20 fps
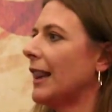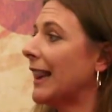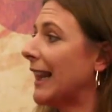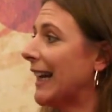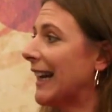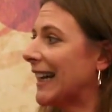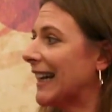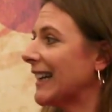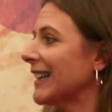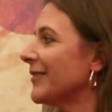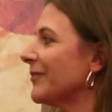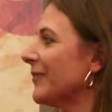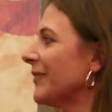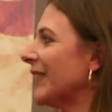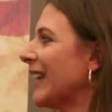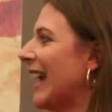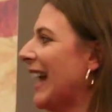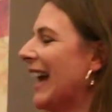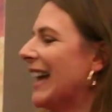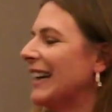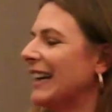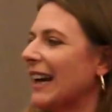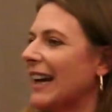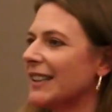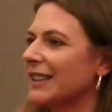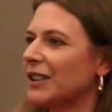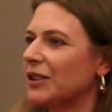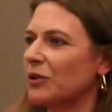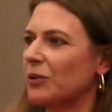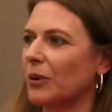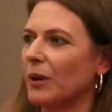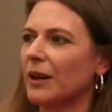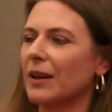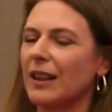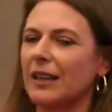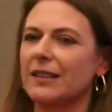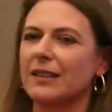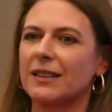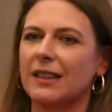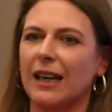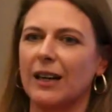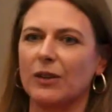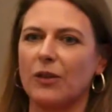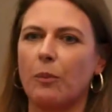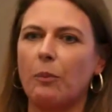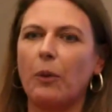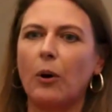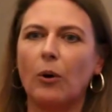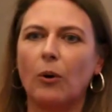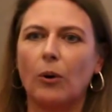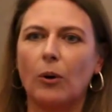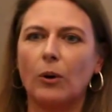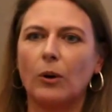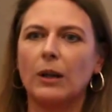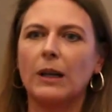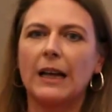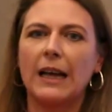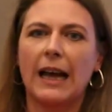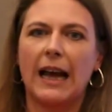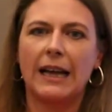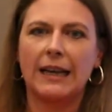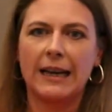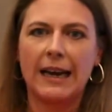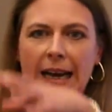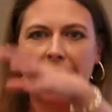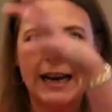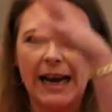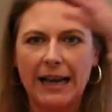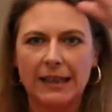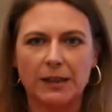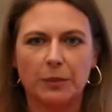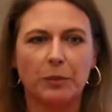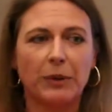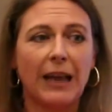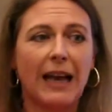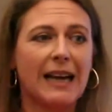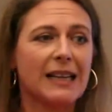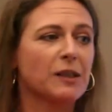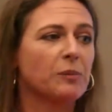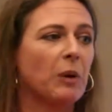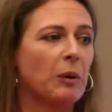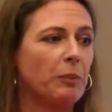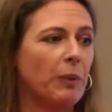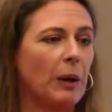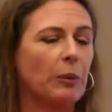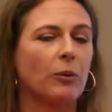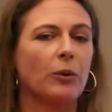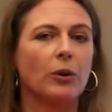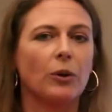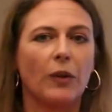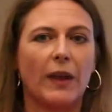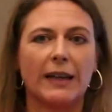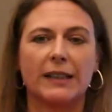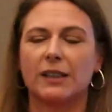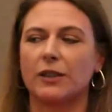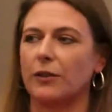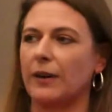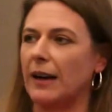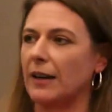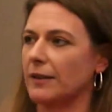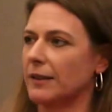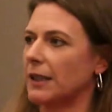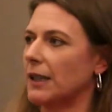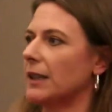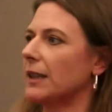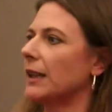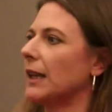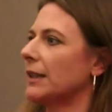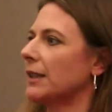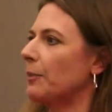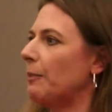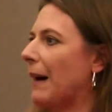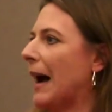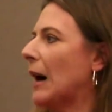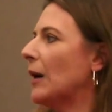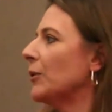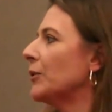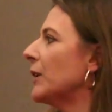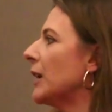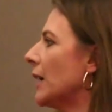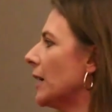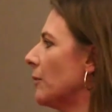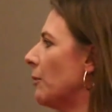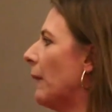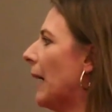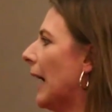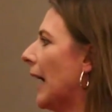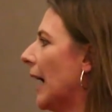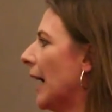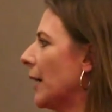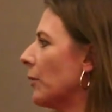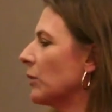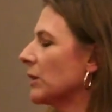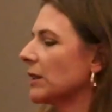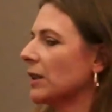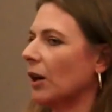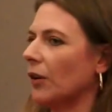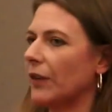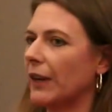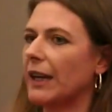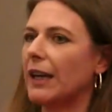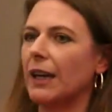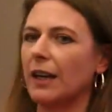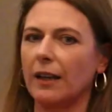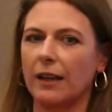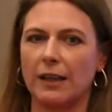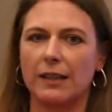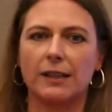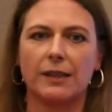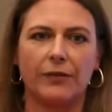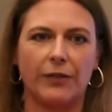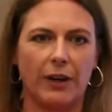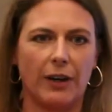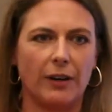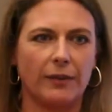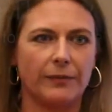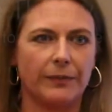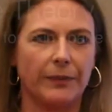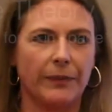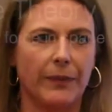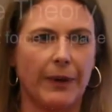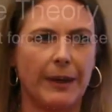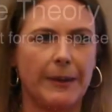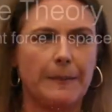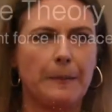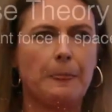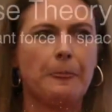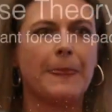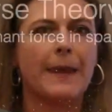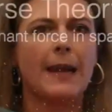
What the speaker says: thing, and it has a north and south pole, and it has a plasma bubble that surrounds it that's bounded by what's called the heliosphere, right?